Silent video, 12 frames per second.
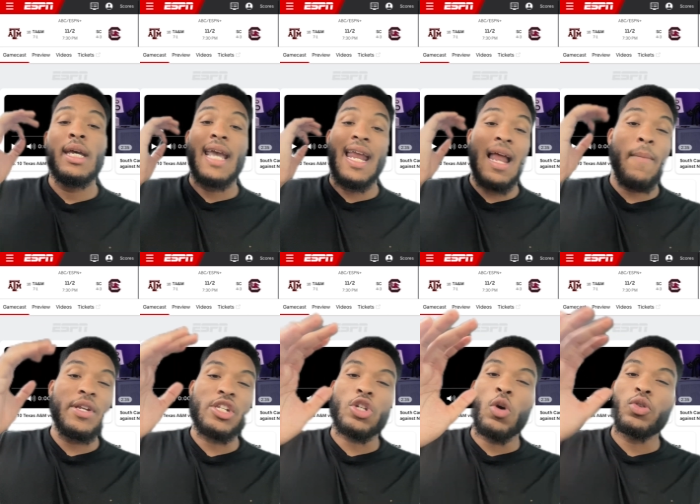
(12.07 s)
and I'm gonna
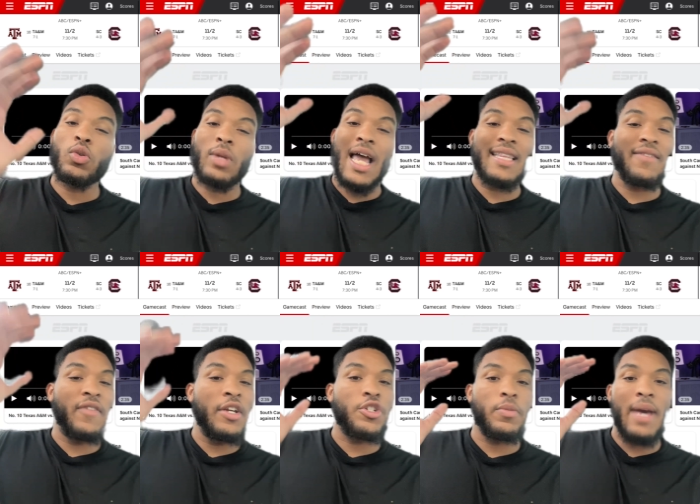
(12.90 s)
just go through like the
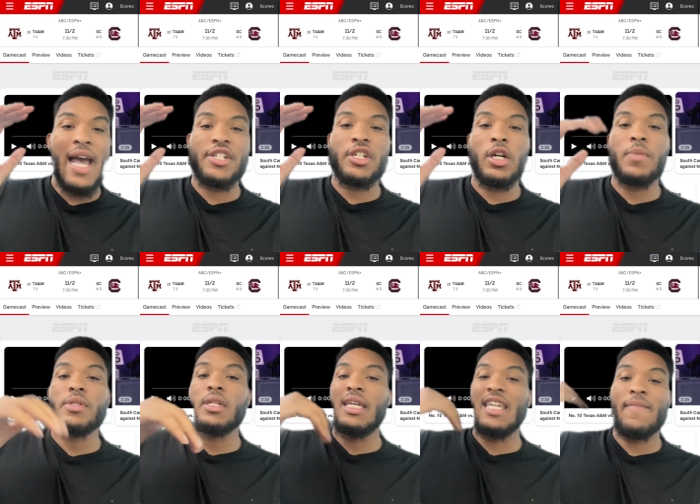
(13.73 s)
featured
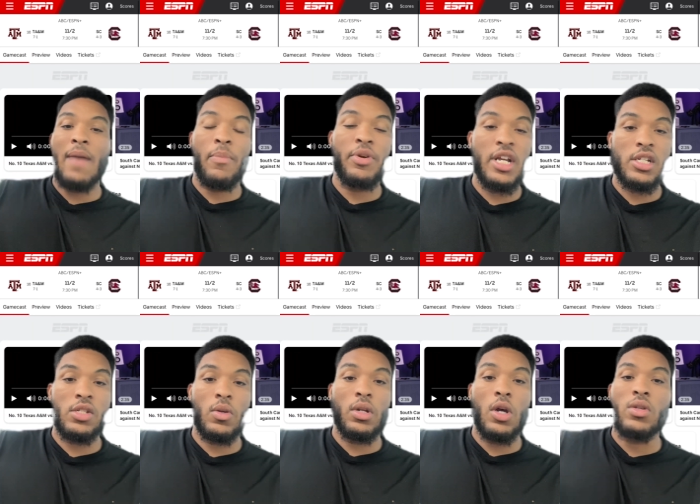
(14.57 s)
matchups, and get my
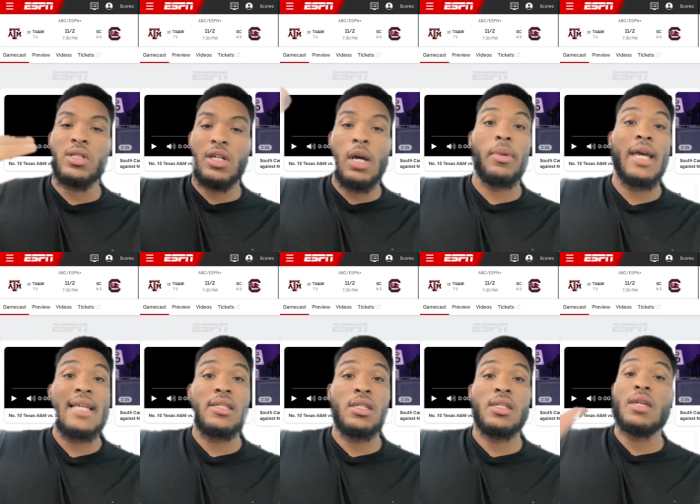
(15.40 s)
predictions on those, and a couple of
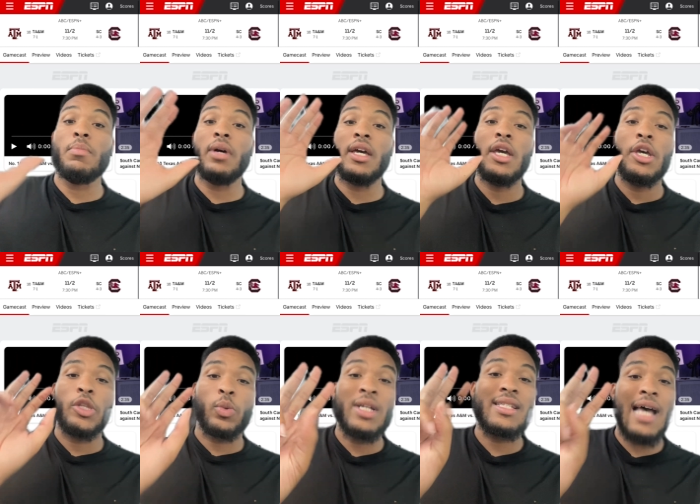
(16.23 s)
ACC. But
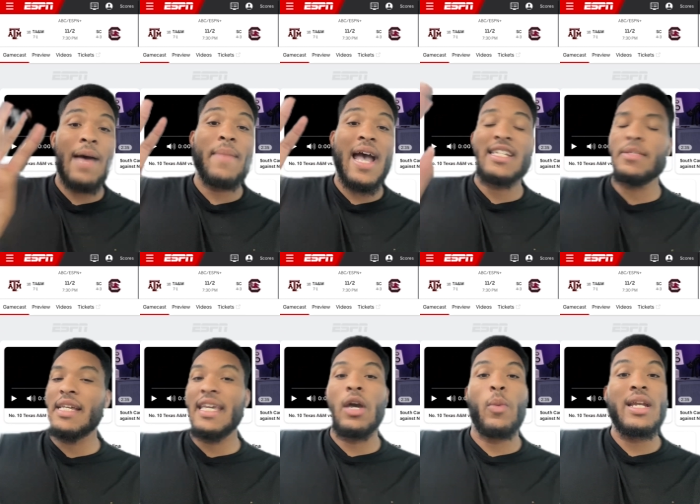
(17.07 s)
three top matchups
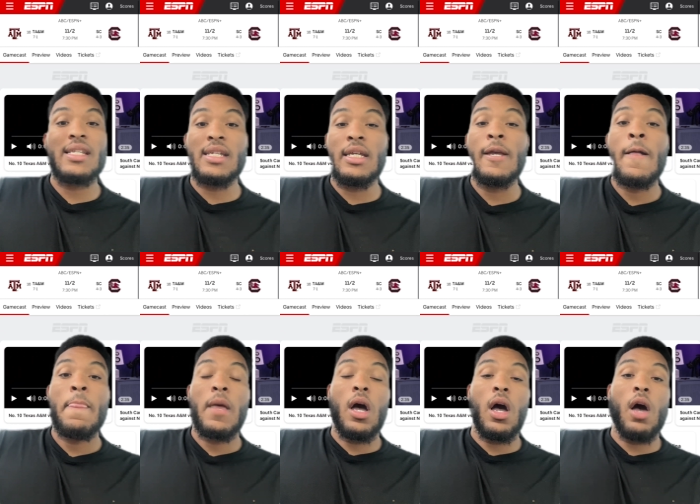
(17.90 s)
I can't wait to see
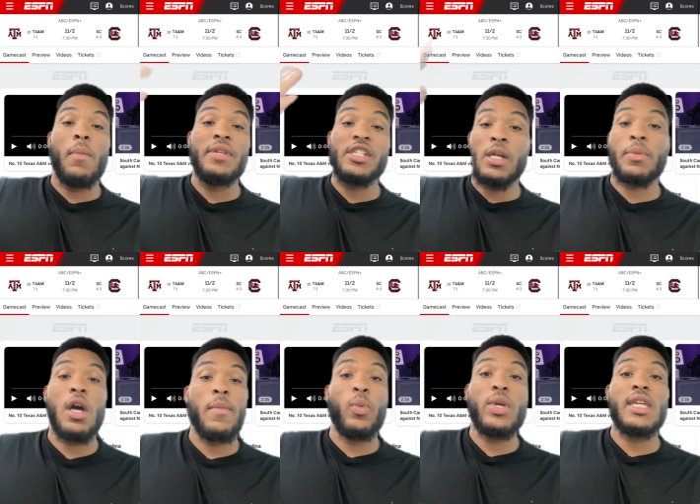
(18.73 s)
this
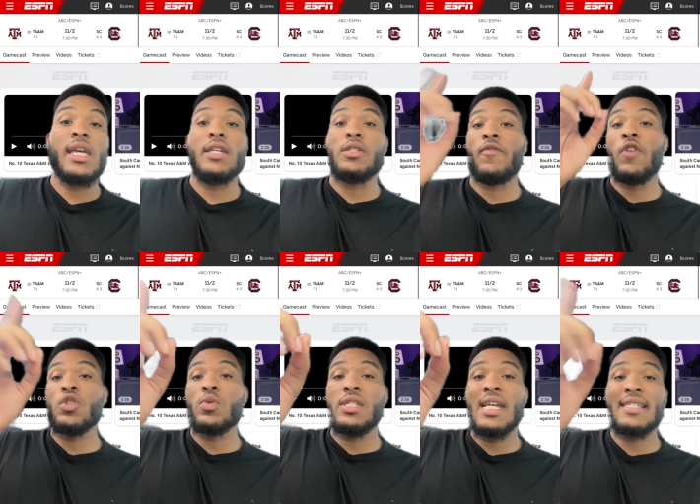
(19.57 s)
upcoming weekend. So
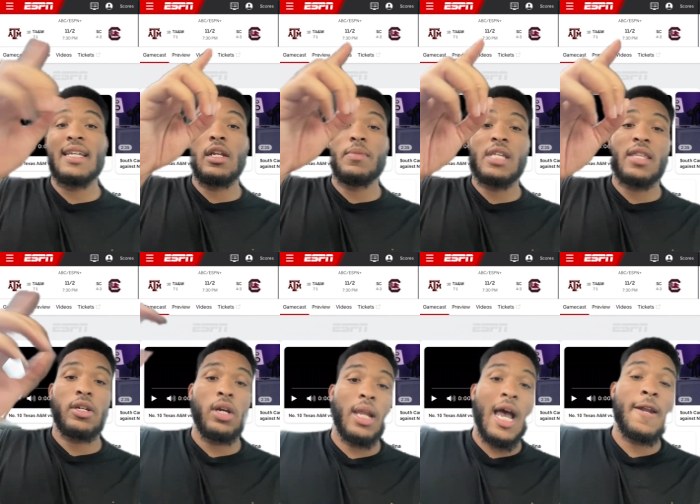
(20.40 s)
first one's Texas A&M, South
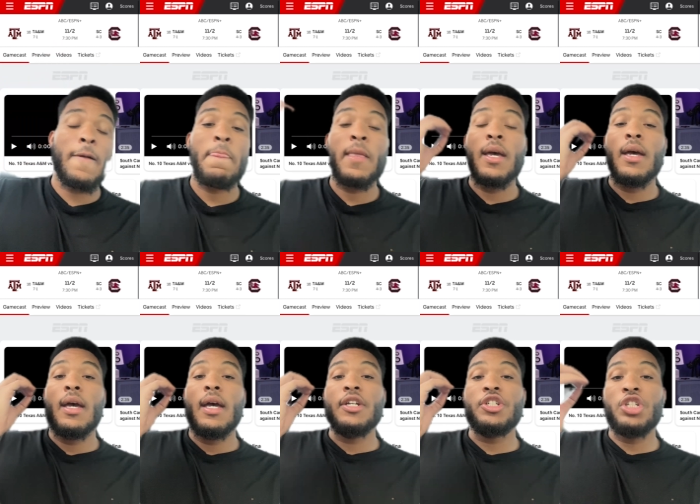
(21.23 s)
Carolina.
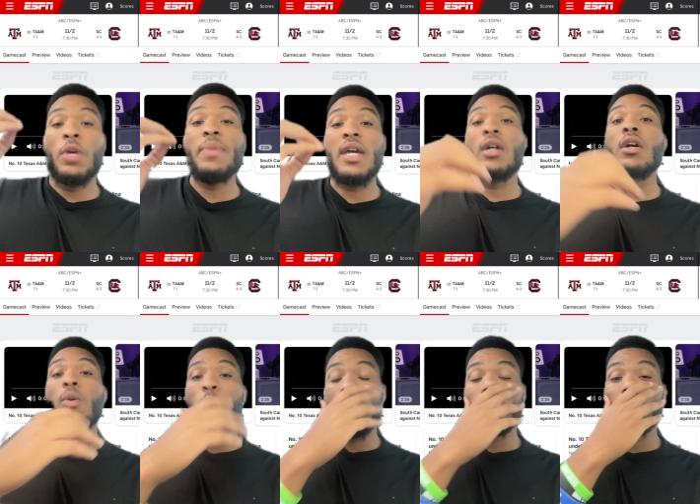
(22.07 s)
Should be a
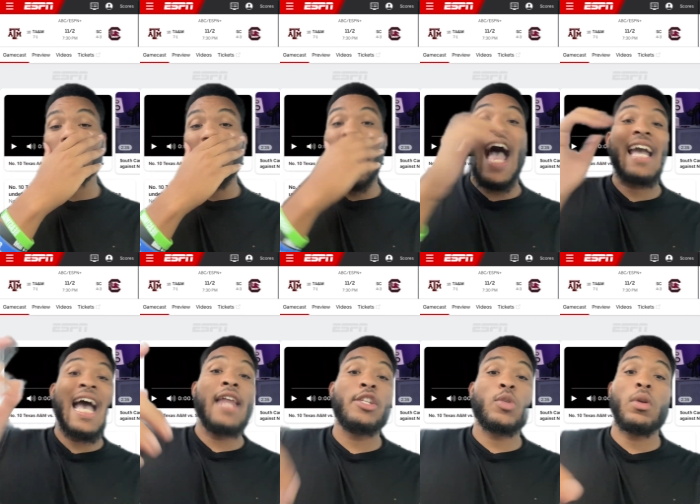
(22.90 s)
good one. I
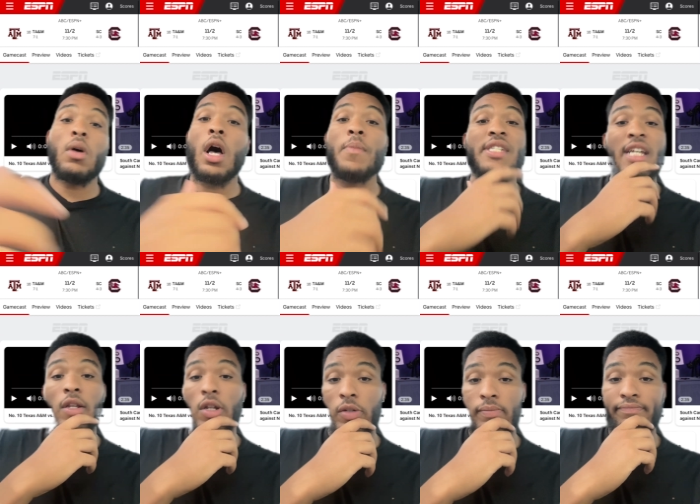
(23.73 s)
got this one on upset alert.